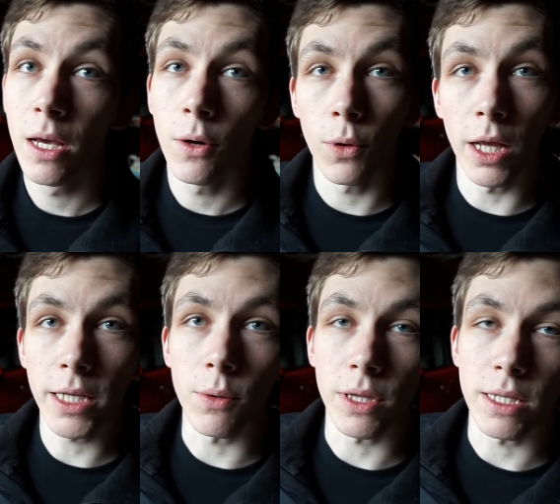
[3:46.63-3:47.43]
We're lucky
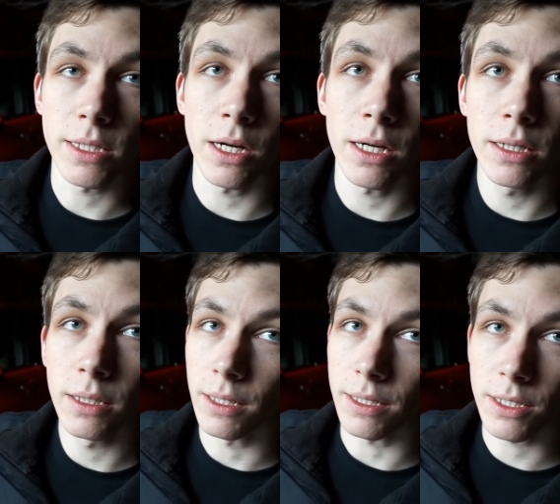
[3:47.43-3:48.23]
with this car.
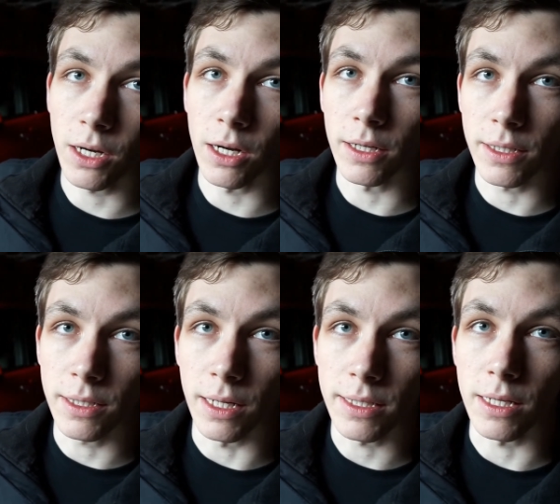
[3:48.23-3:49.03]
This car
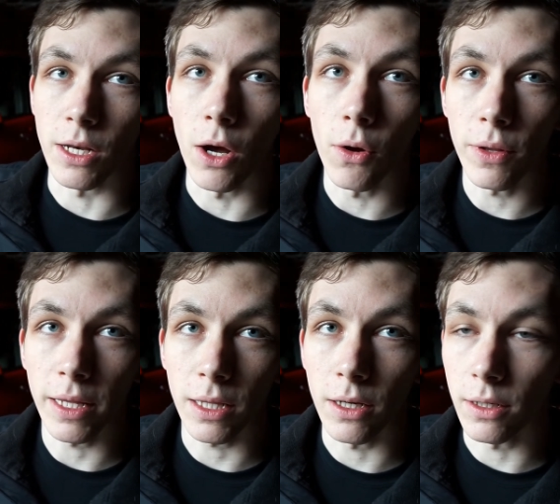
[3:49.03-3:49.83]
doesn't know that
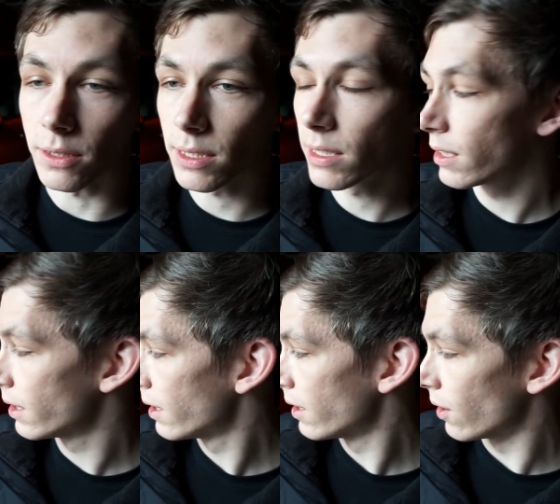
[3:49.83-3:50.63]
there's
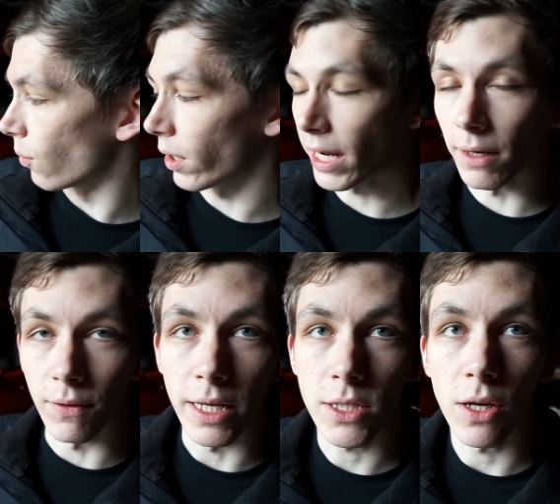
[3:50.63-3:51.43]
what kind of
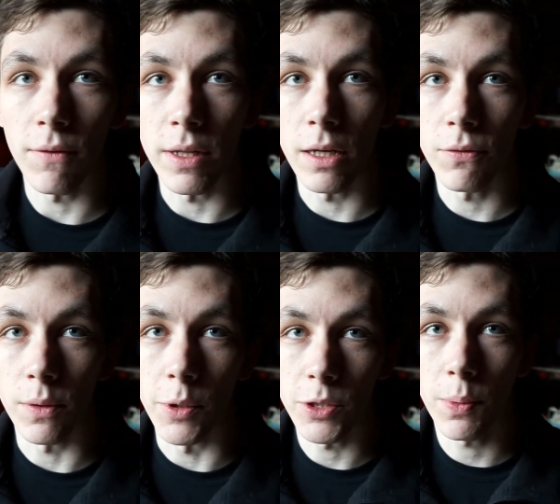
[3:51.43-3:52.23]
lights you have in there for the
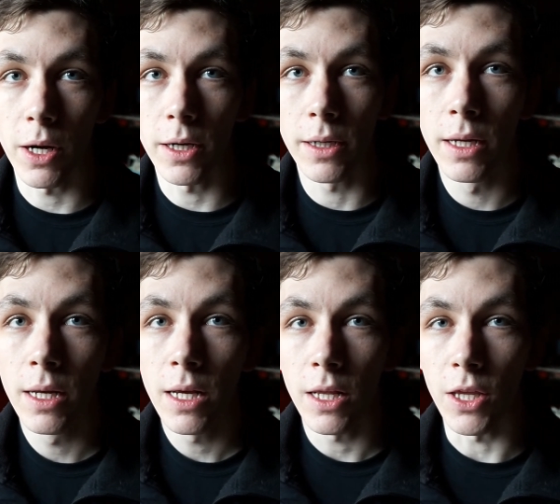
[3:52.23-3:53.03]
most part.
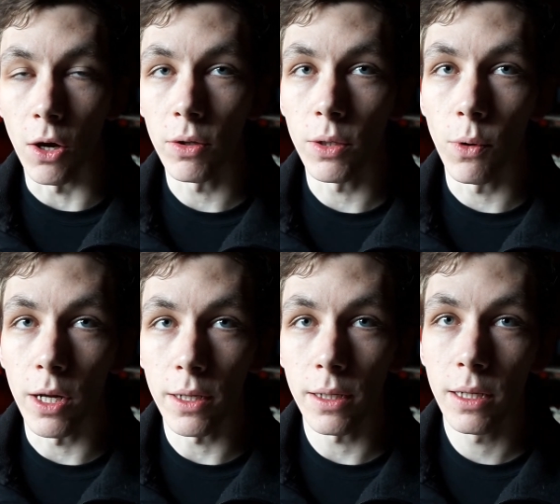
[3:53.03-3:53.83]
The only
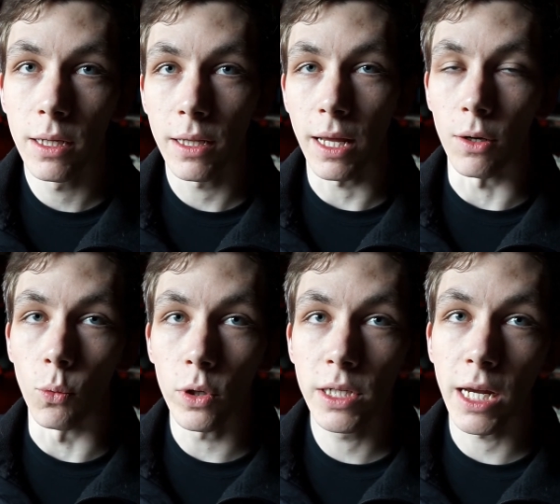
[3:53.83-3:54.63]
one that it
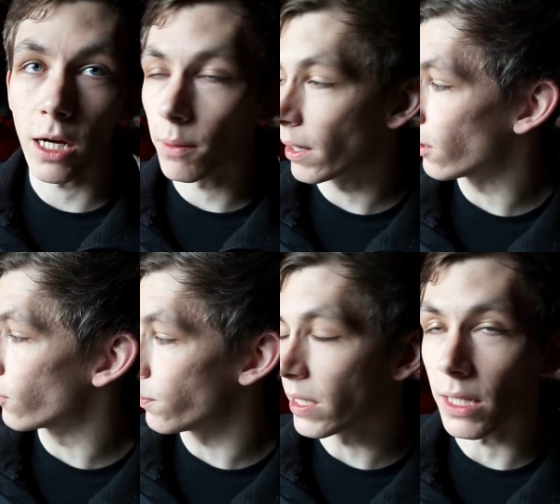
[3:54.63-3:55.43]
would care about
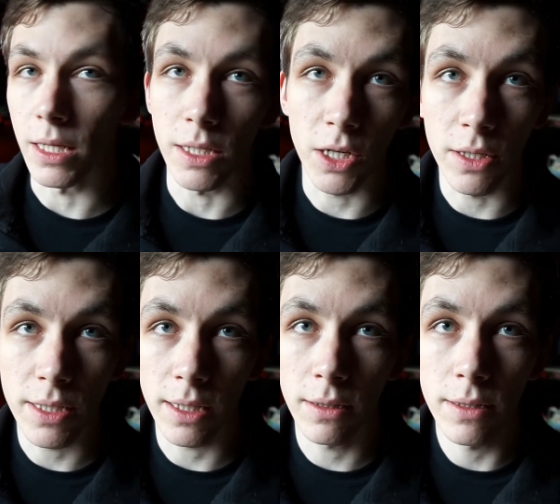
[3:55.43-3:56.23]
would be the turn
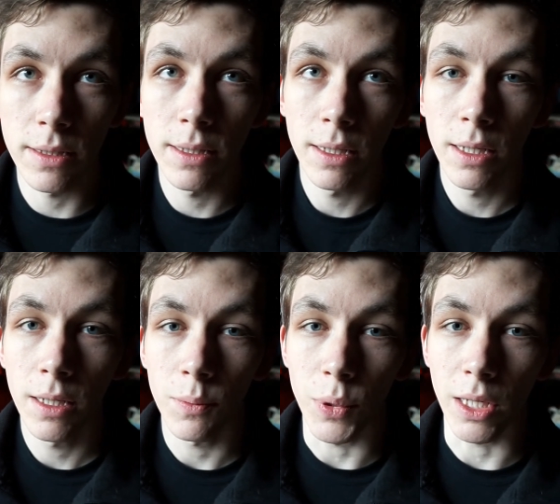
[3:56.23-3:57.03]
signals,
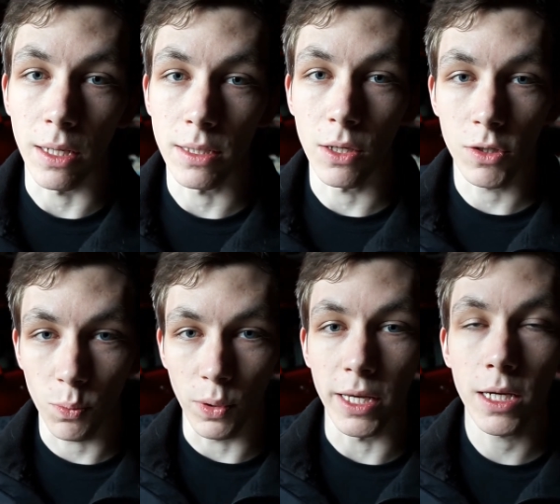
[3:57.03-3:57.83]
because those
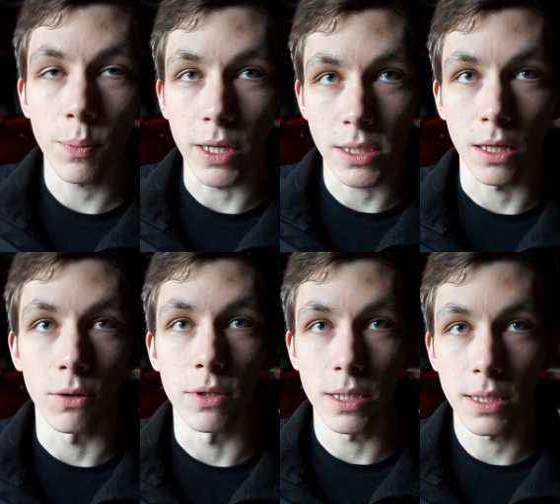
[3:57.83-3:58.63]
blink based on the
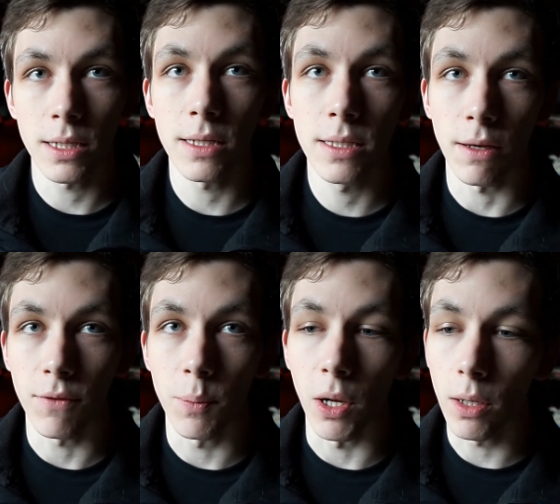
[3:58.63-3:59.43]
resistance of the
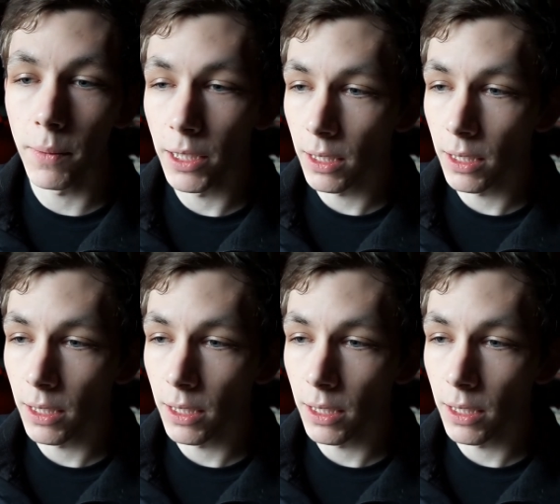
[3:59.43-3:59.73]
bulb.